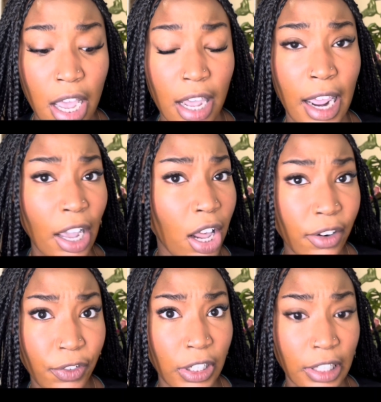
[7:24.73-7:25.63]
And I got
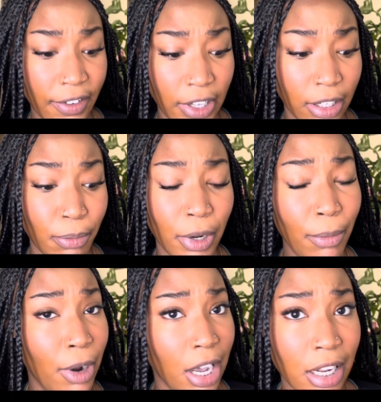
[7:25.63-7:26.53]
it for $11, but
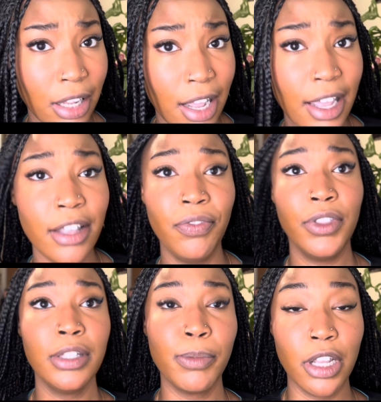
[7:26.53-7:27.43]
I'm not gonna lie,
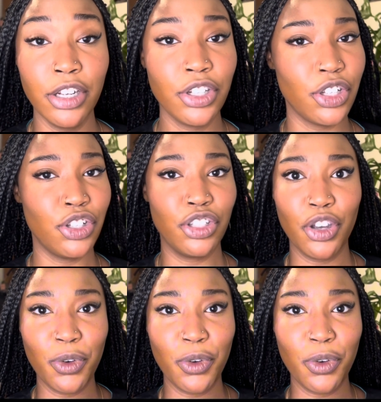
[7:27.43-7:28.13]
this blush is so